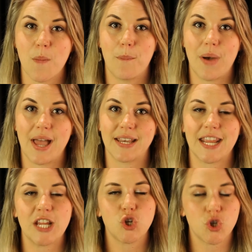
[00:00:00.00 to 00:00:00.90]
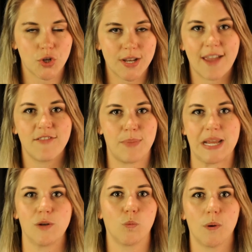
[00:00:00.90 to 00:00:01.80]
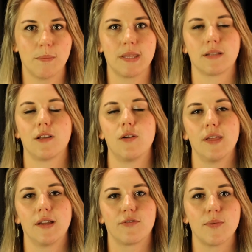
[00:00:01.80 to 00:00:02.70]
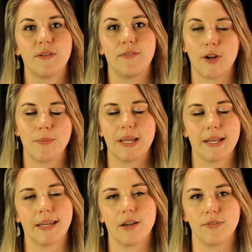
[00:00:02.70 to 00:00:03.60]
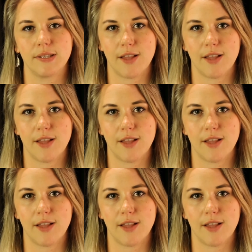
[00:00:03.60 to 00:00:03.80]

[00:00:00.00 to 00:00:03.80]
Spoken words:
but he should have been in woman's clothing from the very beginning of his